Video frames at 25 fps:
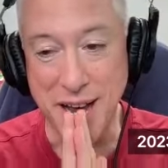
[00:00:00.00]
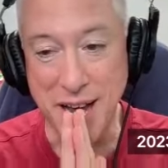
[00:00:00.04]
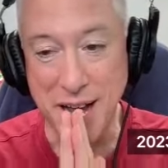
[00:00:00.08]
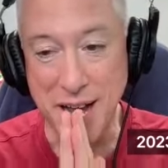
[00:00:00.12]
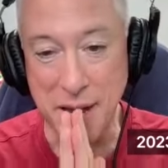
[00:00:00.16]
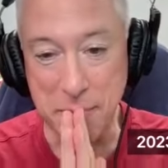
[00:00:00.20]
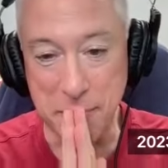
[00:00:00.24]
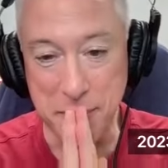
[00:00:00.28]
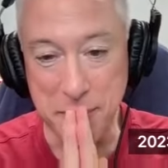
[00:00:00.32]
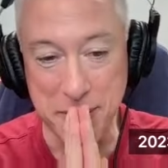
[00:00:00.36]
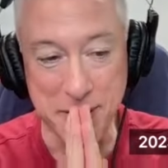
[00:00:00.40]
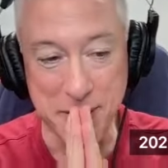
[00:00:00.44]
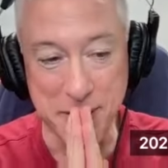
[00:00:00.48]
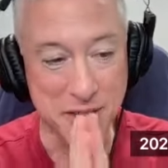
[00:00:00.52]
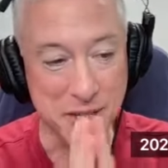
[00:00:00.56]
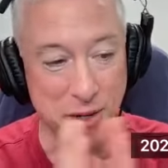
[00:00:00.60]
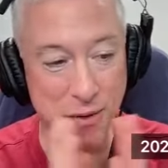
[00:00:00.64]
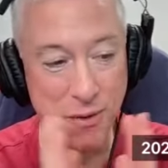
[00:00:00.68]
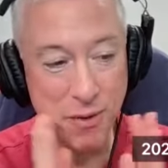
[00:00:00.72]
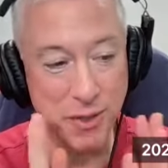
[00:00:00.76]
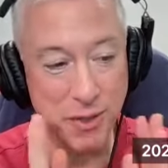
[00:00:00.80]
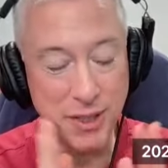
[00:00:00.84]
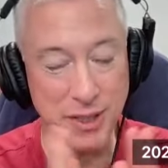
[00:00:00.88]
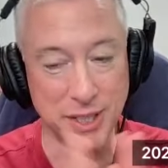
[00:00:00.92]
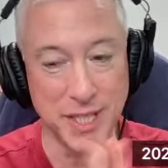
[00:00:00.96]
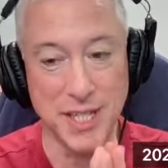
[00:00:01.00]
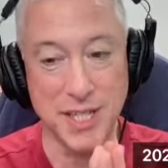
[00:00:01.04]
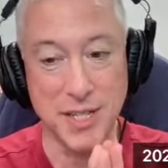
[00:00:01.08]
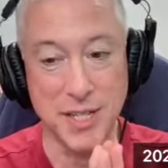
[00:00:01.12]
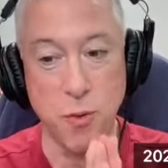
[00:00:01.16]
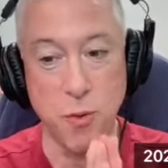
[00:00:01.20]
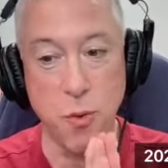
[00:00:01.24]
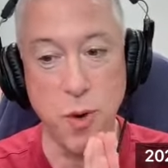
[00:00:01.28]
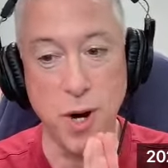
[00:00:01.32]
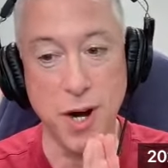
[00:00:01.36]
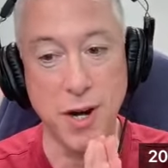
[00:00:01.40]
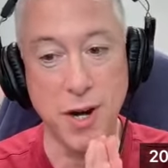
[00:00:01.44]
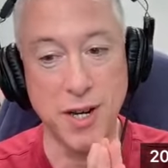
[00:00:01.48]
Um, so,
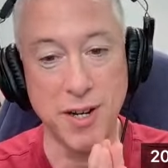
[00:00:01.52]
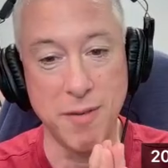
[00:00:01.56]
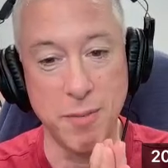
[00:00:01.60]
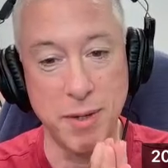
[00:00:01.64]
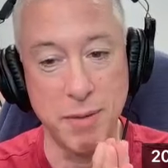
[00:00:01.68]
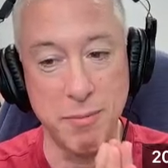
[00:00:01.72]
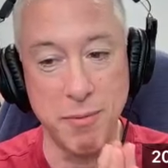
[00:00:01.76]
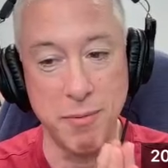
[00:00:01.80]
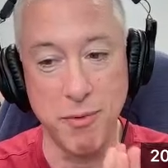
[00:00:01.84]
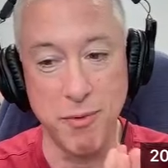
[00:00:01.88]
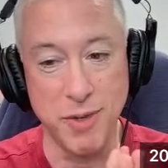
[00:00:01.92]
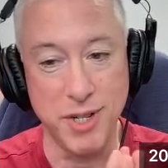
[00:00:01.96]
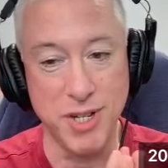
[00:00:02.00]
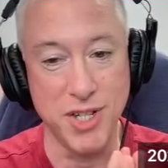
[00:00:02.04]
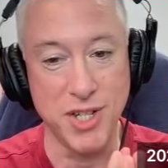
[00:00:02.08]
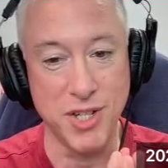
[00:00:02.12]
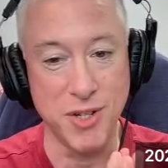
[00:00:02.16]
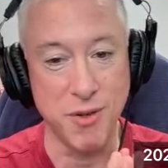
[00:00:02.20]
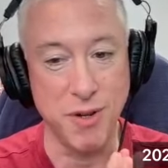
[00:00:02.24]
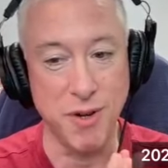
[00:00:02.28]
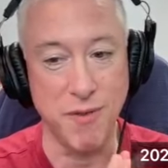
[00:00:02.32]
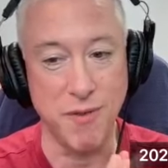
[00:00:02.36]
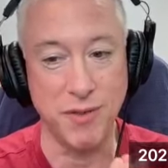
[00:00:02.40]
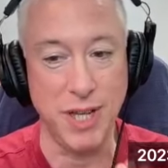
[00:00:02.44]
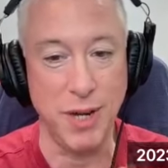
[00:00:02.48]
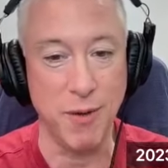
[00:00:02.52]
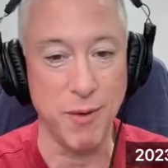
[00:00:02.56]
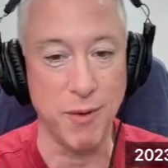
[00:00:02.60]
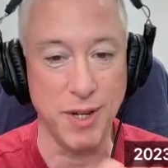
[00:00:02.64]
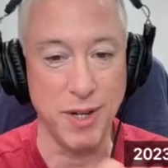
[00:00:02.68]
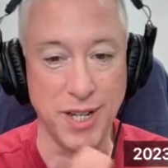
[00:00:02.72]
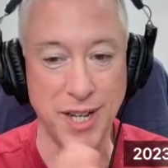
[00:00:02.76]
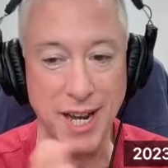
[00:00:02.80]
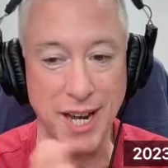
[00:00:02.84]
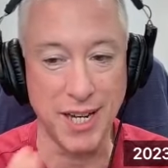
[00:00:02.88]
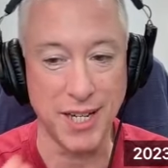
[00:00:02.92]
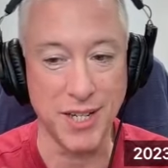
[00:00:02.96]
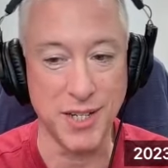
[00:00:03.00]
Lisa, where can people reach you if they
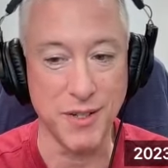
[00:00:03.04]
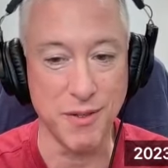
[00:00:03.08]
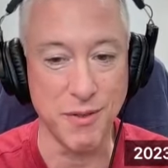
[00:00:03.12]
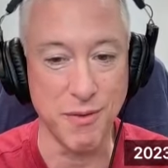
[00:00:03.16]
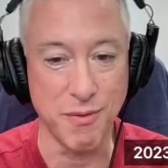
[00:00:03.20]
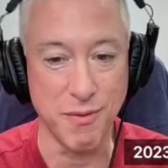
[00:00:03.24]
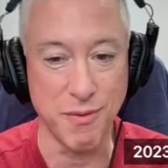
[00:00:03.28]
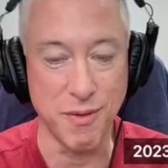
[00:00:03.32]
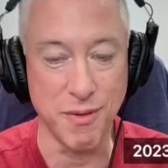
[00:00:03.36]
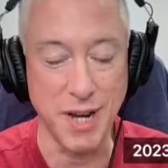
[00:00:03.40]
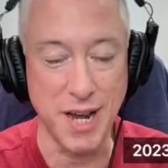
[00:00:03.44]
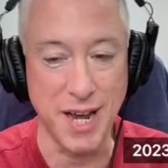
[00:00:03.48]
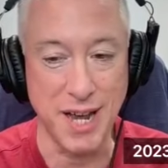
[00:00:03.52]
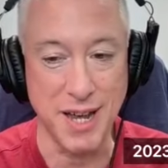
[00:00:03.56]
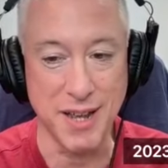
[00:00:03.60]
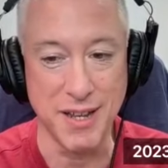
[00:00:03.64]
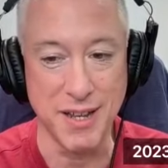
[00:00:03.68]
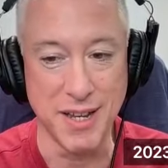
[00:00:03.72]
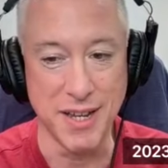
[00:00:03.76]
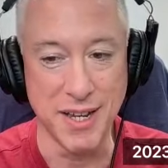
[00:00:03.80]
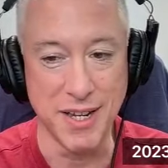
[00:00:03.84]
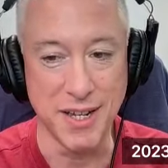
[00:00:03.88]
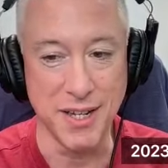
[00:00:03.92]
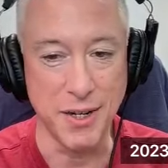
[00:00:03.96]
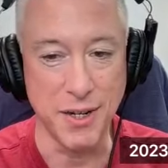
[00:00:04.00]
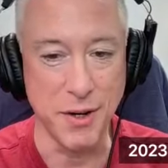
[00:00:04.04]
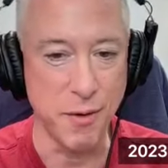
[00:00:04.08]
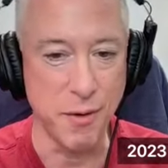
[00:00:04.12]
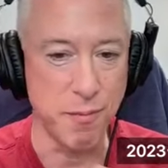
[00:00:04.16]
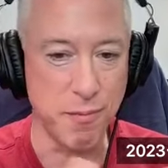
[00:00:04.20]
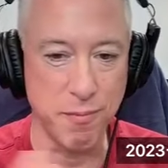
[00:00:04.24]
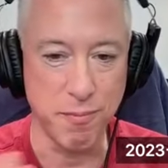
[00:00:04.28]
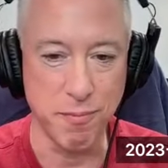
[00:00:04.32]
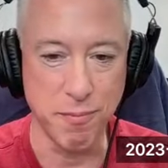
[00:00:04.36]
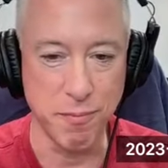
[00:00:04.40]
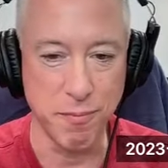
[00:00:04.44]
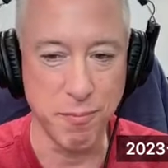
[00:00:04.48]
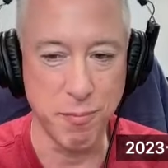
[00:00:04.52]
would like to, uh, you know,
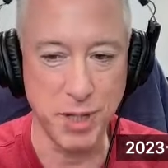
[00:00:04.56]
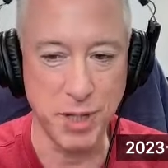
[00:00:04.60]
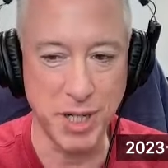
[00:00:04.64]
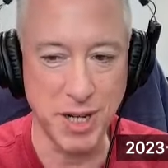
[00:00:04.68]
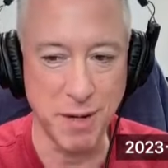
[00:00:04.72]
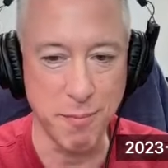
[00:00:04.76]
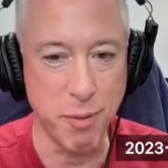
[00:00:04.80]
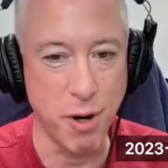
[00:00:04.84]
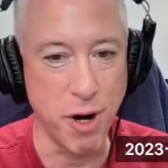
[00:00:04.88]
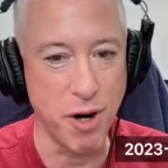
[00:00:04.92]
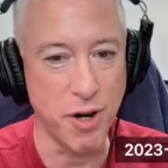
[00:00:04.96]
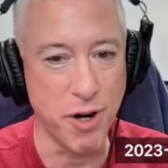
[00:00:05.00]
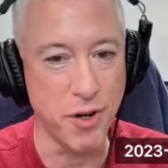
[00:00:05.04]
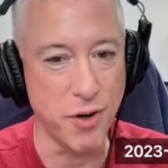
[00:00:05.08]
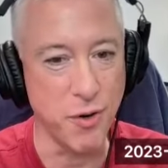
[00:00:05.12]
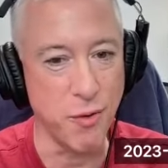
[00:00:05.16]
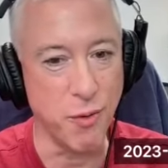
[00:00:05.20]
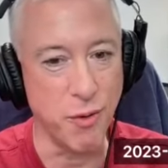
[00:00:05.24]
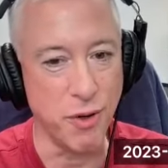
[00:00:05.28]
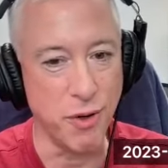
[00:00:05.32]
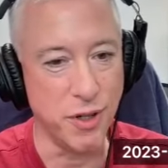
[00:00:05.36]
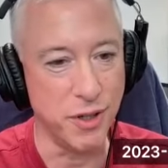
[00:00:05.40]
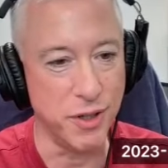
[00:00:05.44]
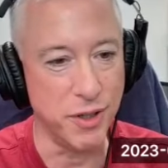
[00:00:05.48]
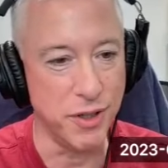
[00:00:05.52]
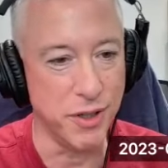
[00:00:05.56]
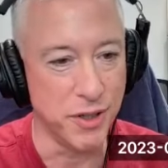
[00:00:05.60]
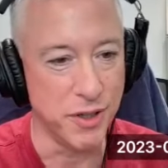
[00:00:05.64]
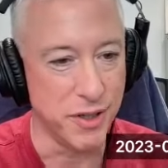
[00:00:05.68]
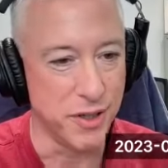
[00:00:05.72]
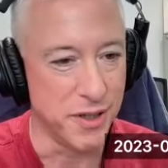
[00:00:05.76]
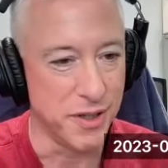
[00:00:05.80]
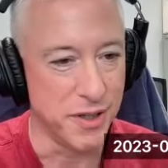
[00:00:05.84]
become part of your world?